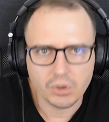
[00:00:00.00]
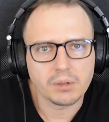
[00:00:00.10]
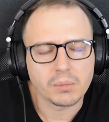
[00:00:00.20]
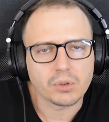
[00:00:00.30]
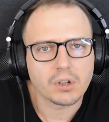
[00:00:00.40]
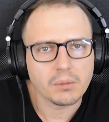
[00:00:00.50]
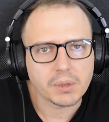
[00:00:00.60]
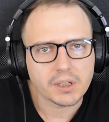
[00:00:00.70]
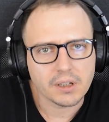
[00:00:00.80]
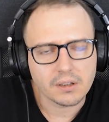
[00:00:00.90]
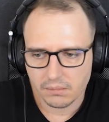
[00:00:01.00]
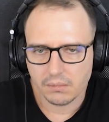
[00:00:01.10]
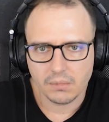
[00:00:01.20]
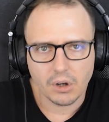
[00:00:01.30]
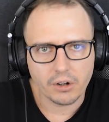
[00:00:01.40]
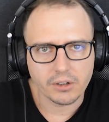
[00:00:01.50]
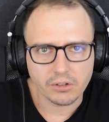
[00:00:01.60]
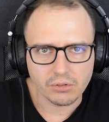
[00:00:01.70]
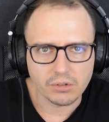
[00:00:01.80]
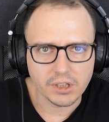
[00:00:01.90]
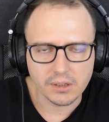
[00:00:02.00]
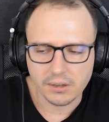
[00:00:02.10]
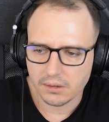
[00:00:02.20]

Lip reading: and more complicated, harder to read.